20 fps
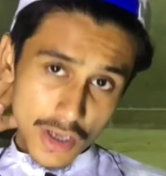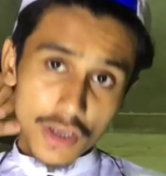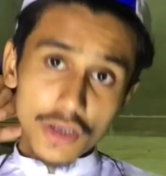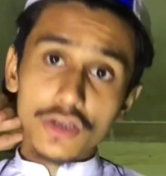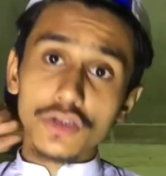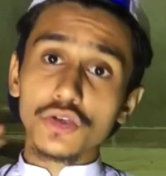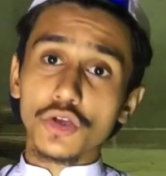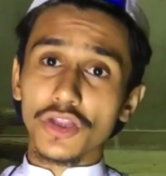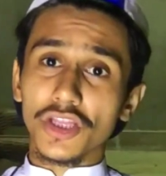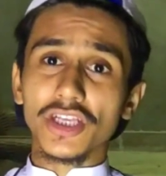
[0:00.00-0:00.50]

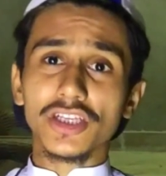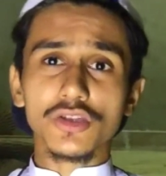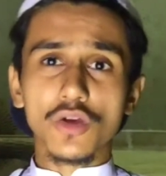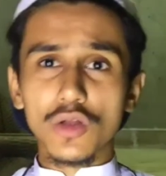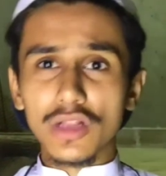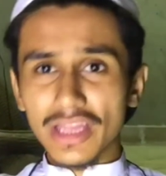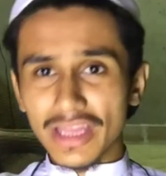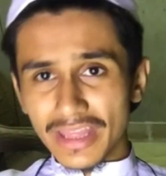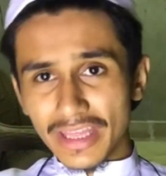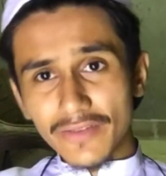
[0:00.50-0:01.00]
So this is
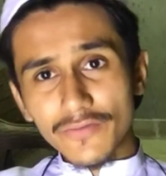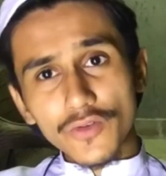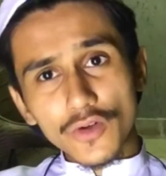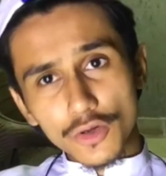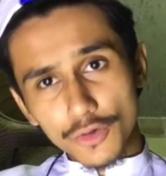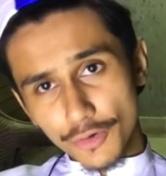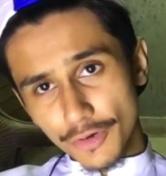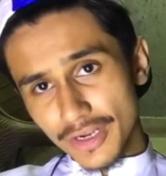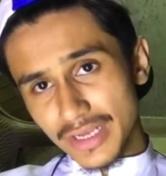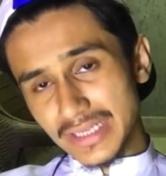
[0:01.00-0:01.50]
all the thing for
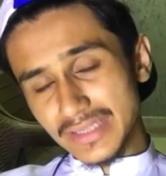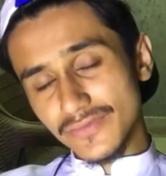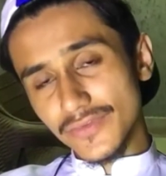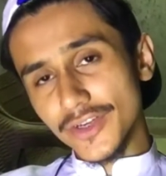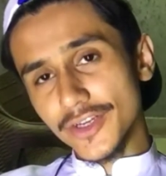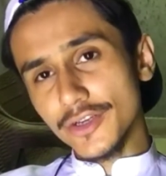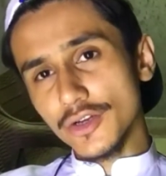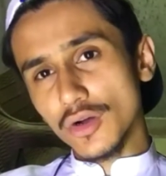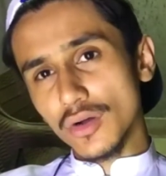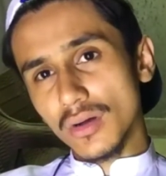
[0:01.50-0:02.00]
today's
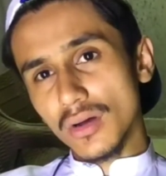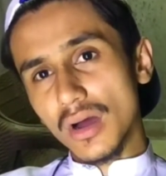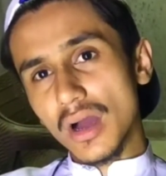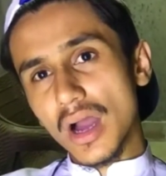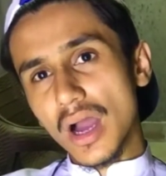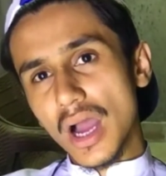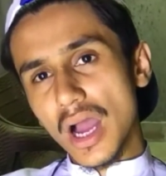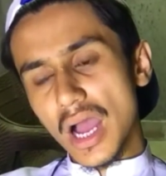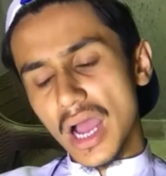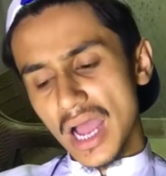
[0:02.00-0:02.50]

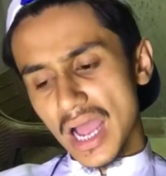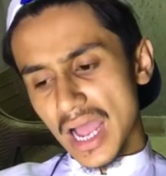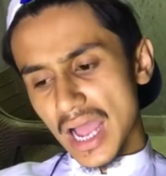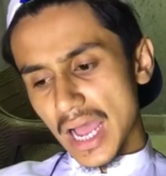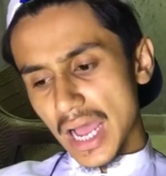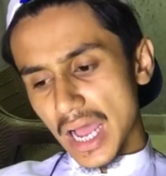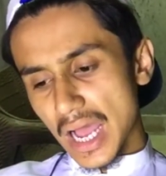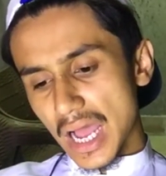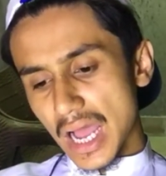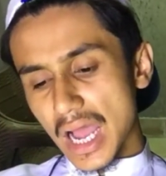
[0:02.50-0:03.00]
video.
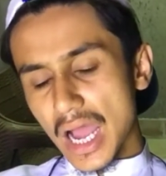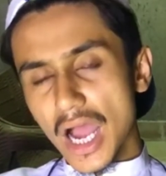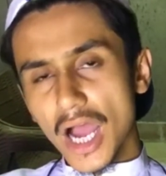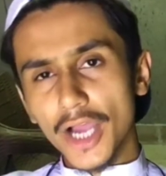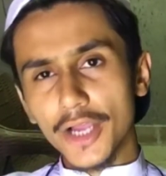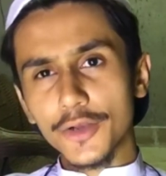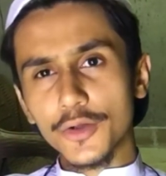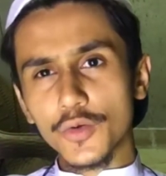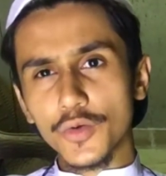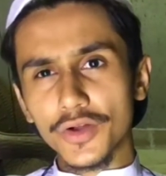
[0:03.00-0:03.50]

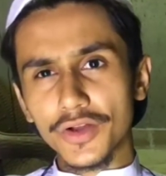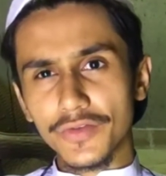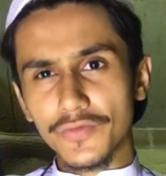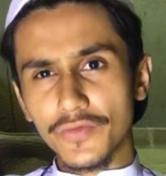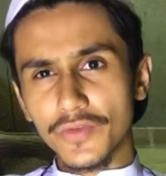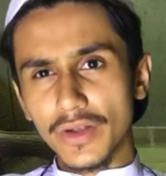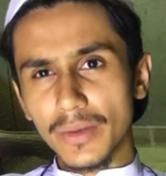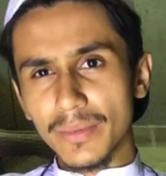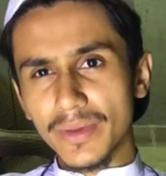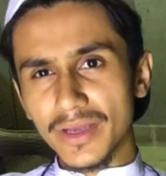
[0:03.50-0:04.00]
I know it
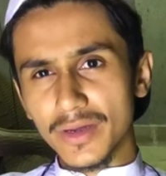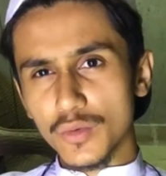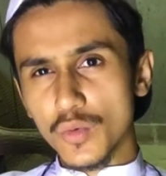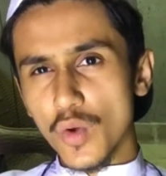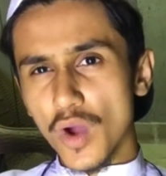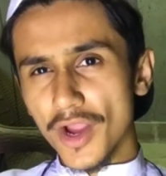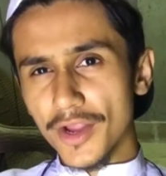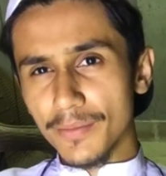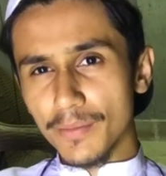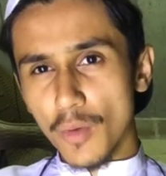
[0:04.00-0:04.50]
will be
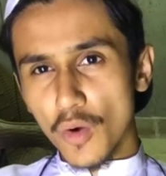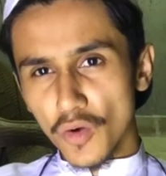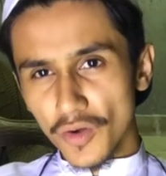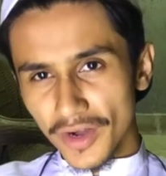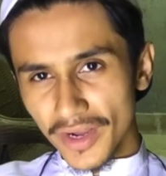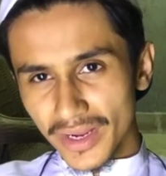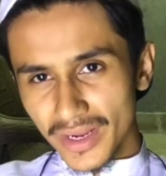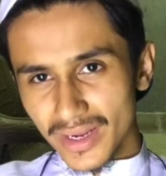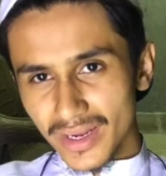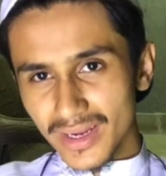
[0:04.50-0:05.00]
quite
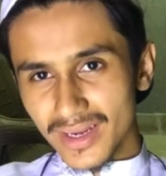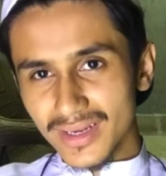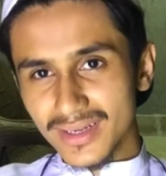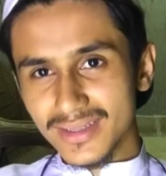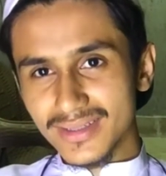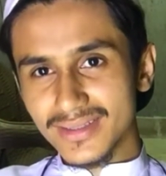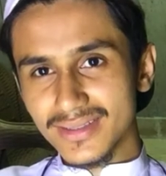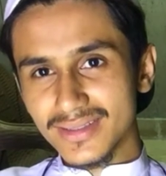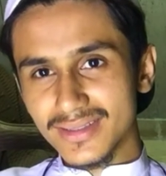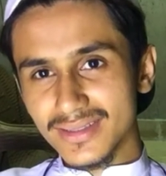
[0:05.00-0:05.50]
boring,
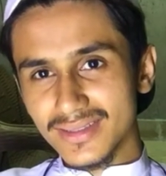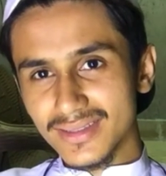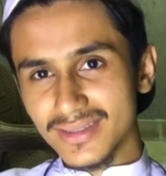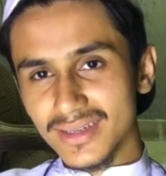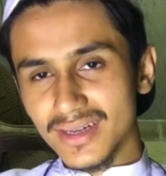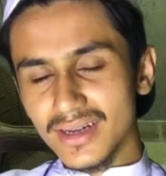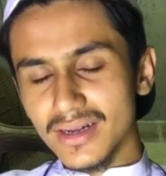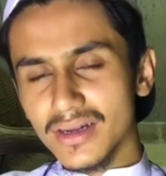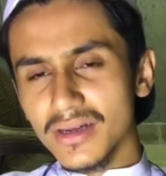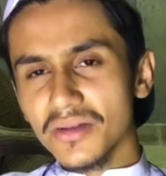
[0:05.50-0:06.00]

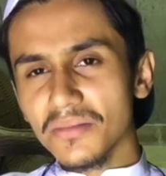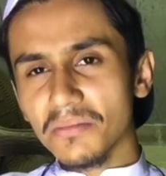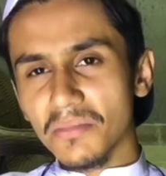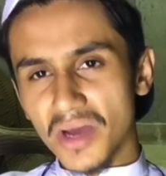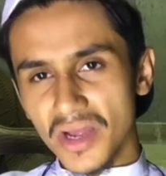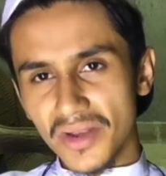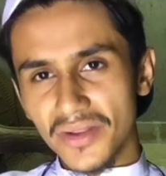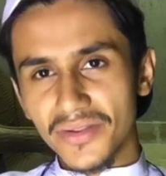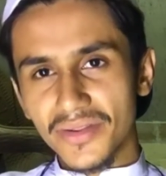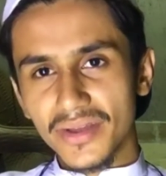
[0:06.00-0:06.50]

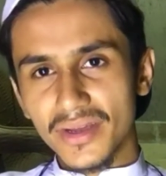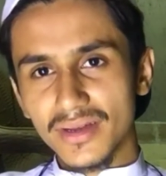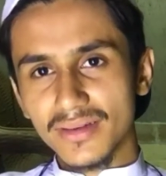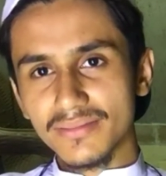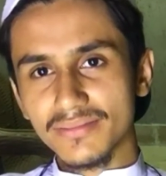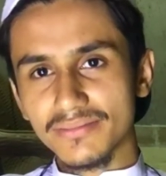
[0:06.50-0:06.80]
but